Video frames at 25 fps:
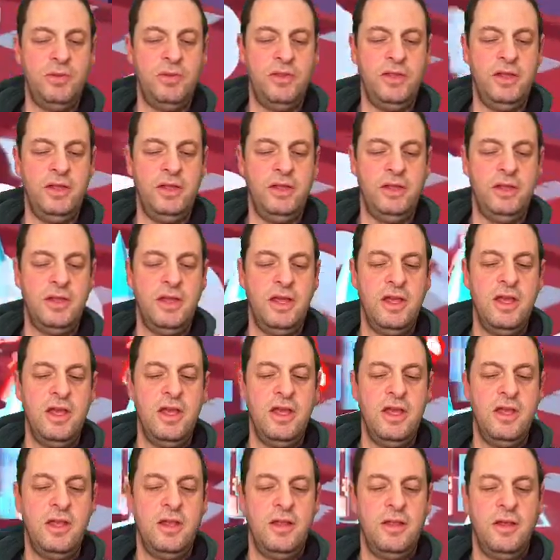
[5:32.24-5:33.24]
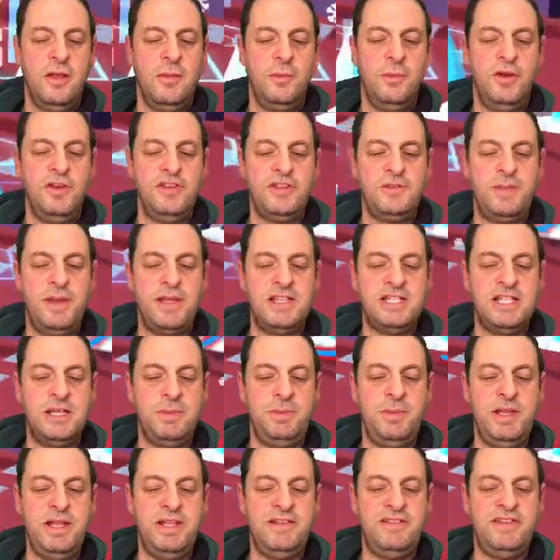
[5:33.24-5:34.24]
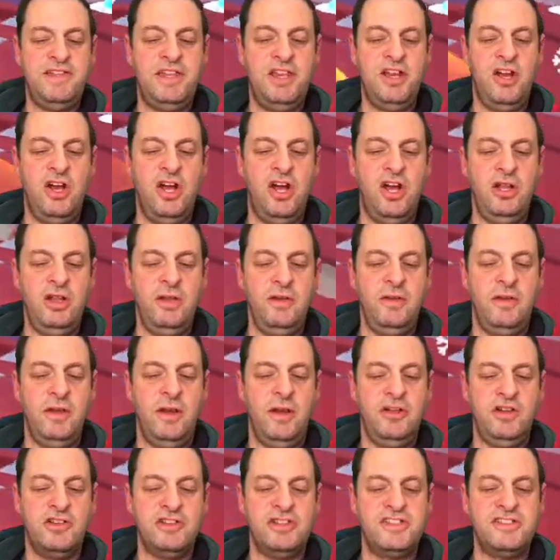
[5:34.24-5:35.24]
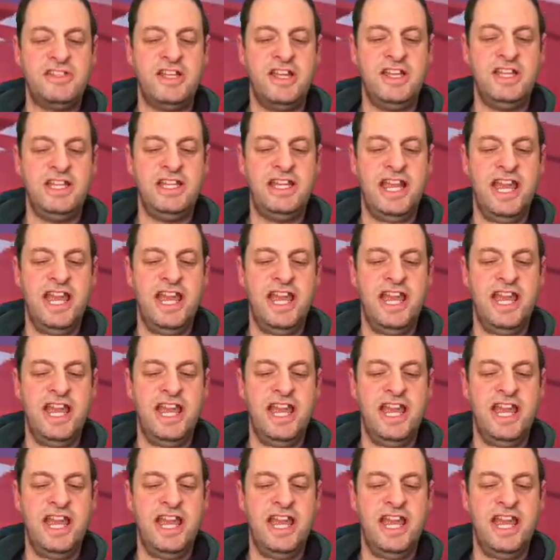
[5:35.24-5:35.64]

put the... Put a special ability on! I got stunned